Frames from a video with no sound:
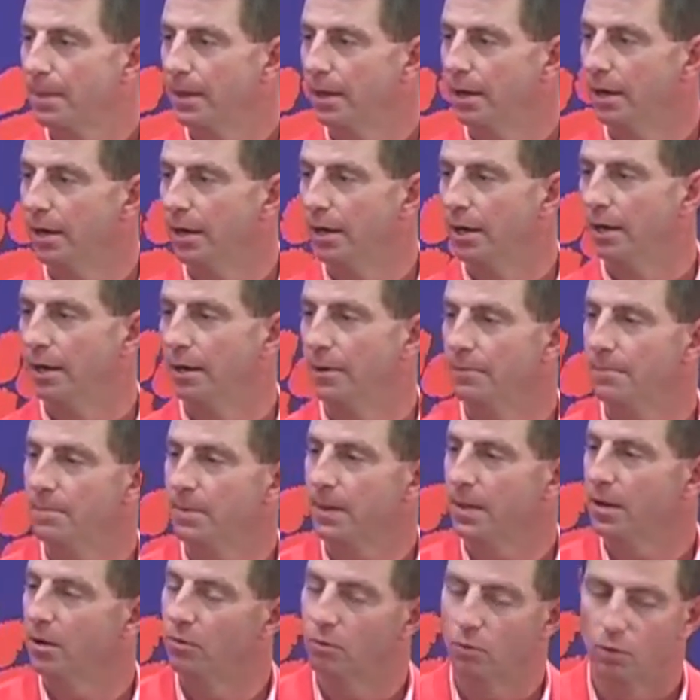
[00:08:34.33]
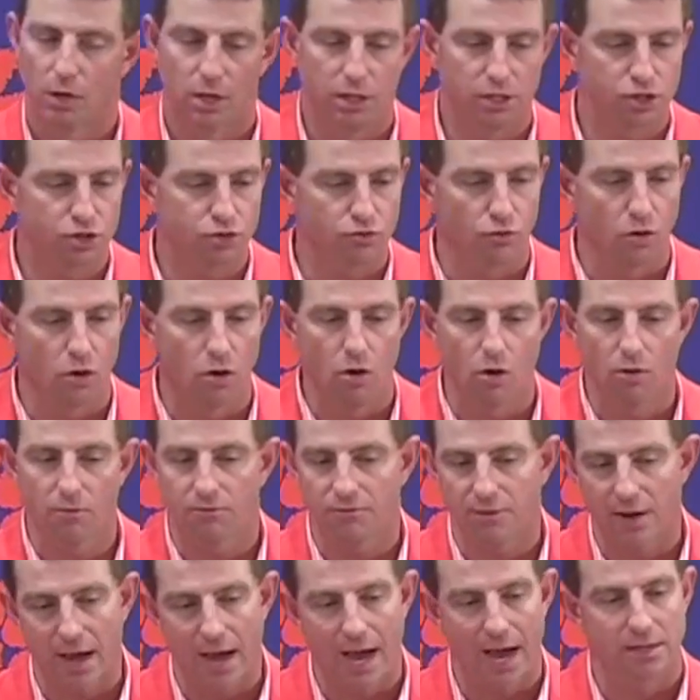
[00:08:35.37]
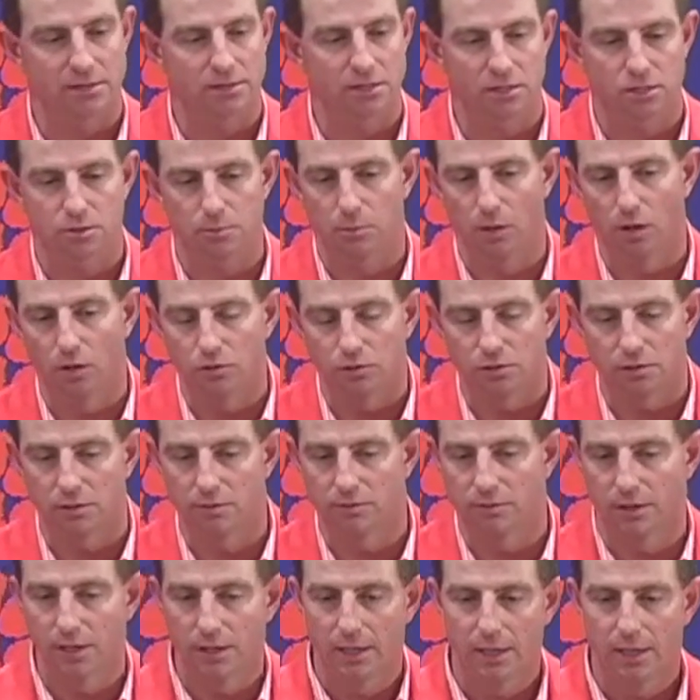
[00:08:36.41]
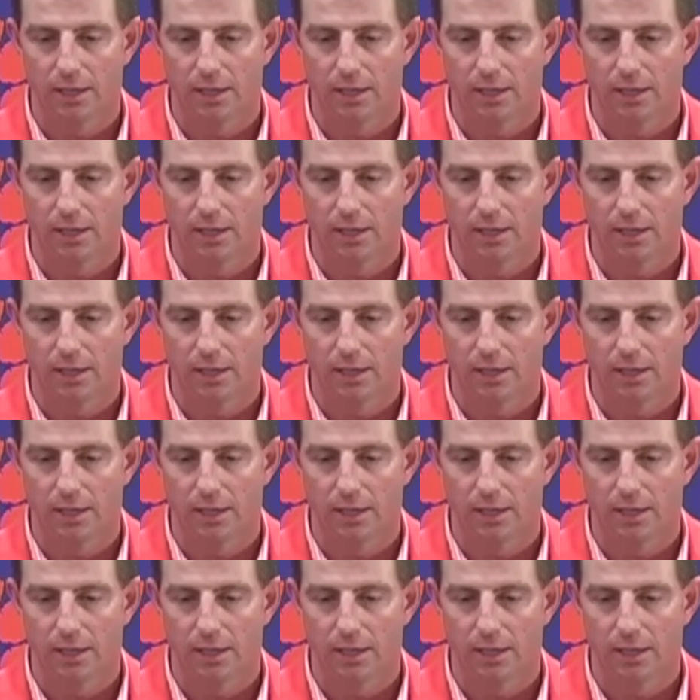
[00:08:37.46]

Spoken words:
Really strong, fast, explosive,